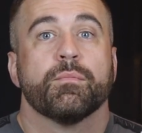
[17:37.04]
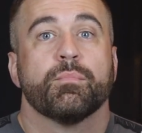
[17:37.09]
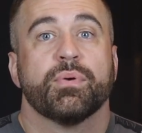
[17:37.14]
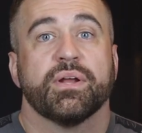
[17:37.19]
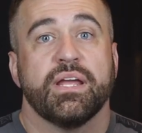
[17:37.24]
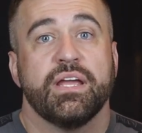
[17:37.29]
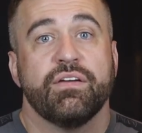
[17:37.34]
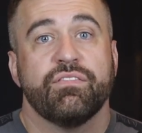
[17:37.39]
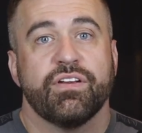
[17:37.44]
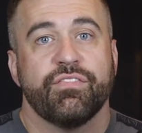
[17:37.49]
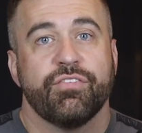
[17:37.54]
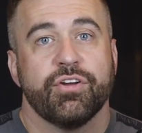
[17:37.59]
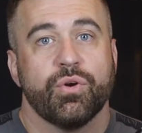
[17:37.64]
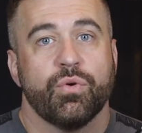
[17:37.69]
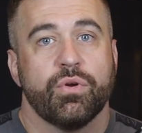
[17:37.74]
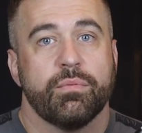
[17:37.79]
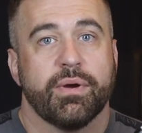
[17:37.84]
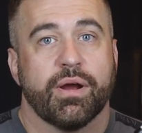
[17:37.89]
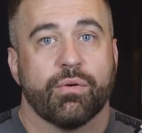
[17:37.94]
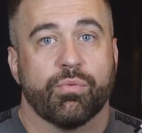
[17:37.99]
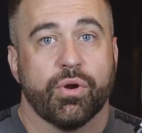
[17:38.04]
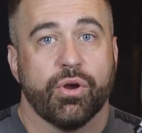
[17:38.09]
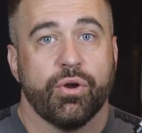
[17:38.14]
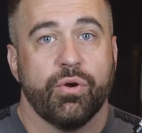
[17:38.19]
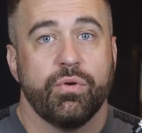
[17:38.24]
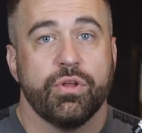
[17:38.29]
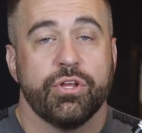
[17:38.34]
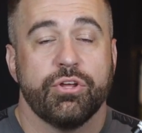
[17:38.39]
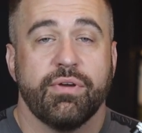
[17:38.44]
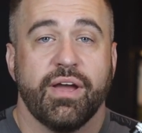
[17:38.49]
but even if you're going by
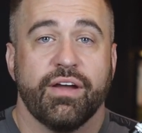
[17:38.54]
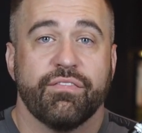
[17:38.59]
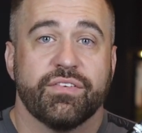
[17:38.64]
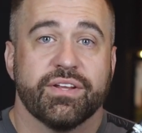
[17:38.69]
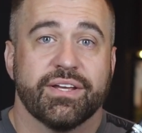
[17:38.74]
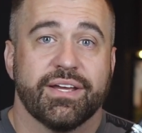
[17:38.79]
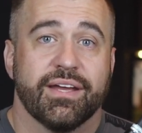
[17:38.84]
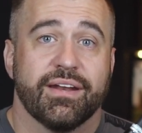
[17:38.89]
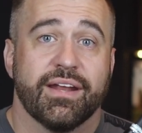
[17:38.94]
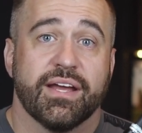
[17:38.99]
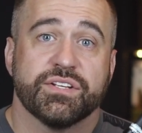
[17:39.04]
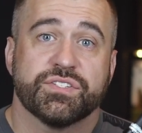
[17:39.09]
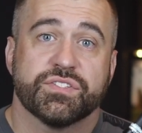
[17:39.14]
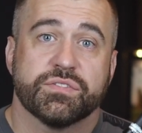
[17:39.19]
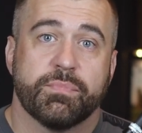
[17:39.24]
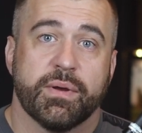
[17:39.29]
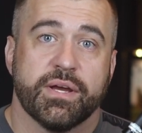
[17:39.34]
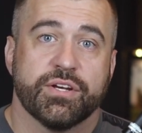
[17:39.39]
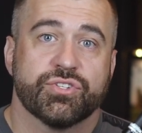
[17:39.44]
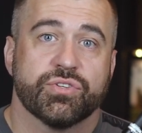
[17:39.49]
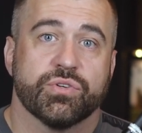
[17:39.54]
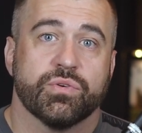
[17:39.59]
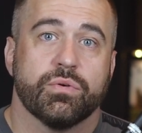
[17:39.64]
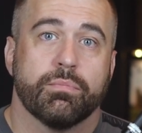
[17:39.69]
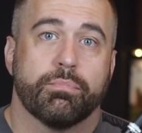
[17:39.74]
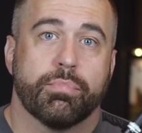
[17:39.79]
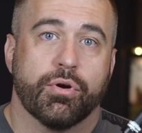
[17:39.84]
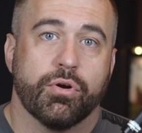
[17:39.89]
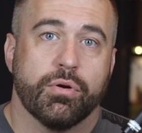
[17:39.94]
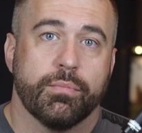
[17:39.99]
road you have to get a
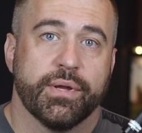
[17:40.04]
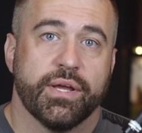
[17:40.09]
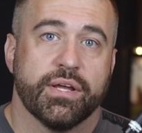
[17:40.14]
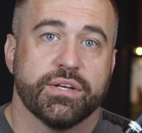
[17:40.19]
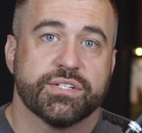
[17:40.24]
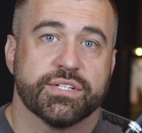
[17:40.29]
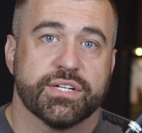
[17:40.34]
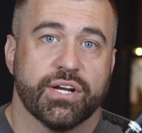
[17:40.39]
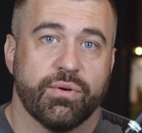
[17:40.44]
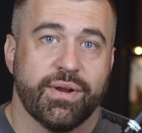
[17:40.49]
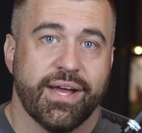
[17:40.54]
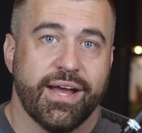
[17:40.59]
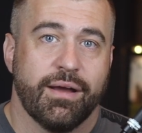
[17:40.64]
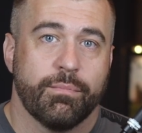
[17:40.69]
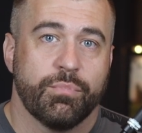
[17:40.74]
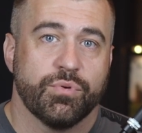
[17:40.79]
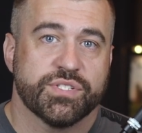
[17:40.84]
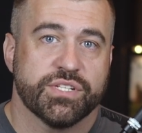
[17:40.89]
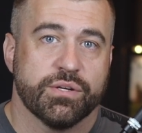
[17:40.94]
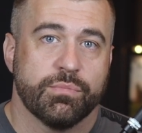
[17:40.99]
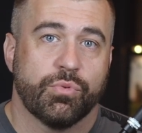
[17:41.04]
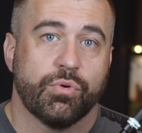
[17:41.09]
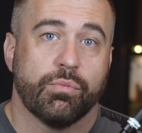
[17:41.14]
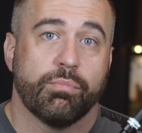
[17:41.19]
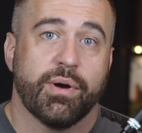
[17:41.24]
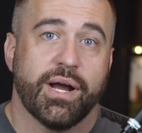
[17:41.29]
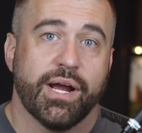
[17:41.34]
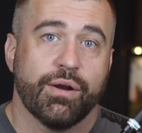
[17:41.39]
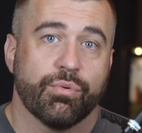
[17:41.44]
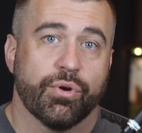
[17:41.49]
special permit to go to abu simbel
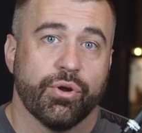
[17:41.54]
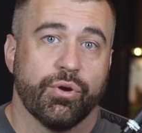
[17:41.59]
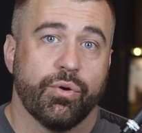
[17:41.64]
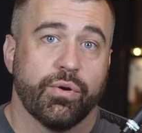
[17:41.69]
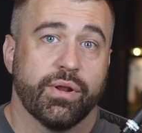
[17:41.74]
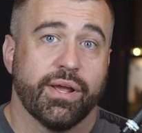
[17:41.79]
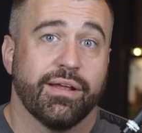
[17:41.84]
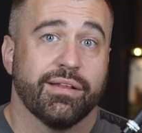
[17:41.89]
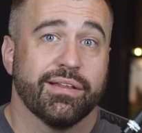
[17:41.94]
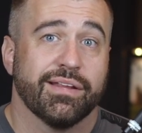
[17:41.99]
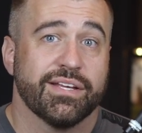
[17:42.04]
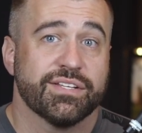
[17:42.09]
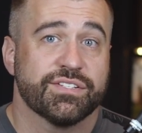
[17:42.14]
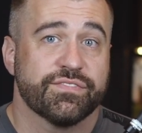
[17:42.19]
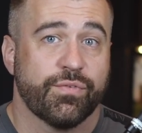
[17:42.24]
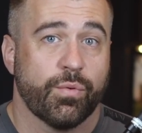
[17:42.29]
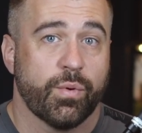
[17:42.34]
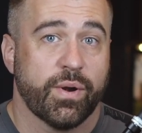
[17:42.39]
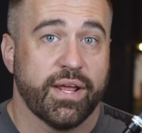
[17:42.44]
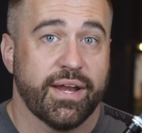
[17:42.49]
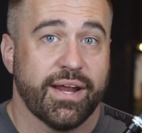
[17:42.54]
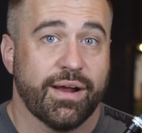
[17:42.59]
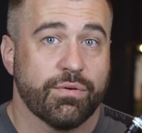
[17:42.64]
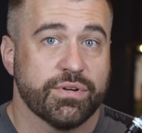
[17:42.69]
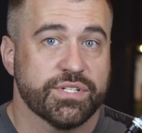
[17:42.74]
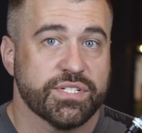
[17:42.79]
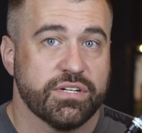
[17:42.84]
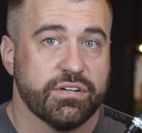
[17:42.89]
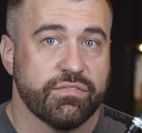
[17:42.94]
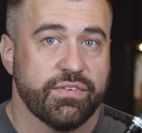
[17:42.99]
by road at least 48
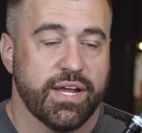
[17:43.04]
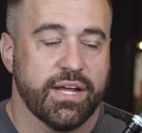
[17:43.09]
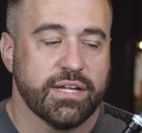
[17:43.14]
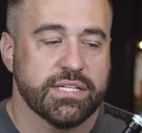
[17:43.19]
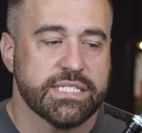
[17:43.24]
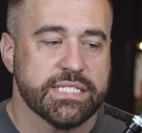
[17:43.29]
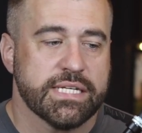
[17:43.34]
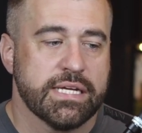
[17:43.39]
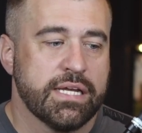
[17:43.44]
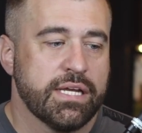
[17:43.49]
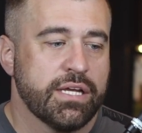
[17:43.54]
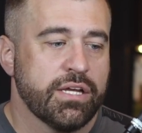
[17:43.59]
hours in advance